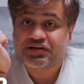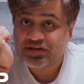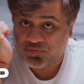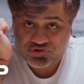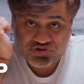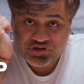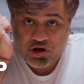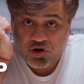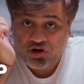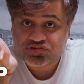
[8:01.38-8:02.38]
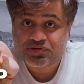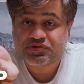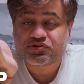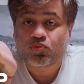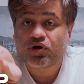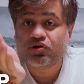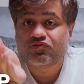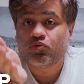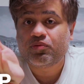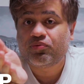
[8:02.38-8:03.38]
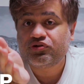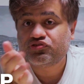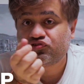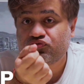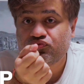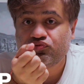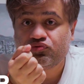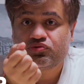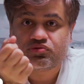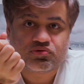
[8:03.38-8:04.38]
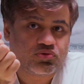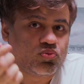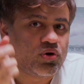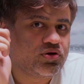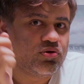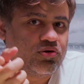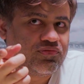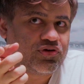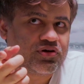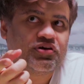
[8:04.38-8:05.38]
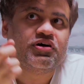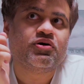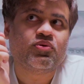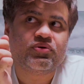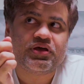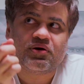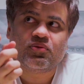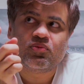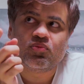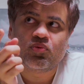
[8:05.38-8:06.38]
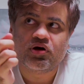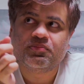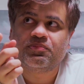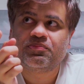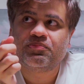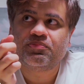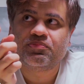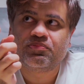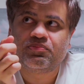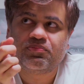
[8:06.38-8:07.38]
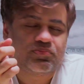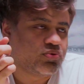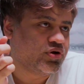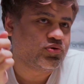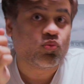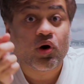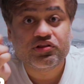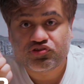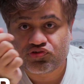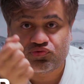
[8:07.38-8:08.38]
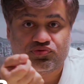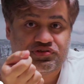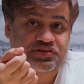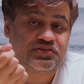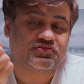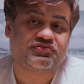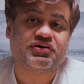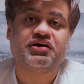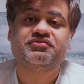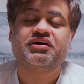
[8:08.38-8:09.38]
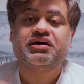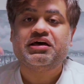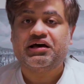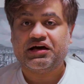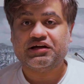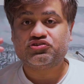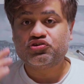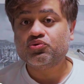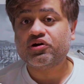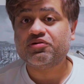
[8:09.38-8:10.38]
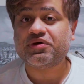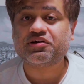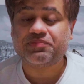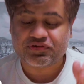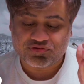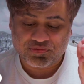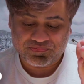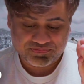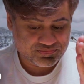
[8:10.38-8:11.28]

which is awesome. It's a 1/1.2, 1.12 sensor size, a 200 megapixel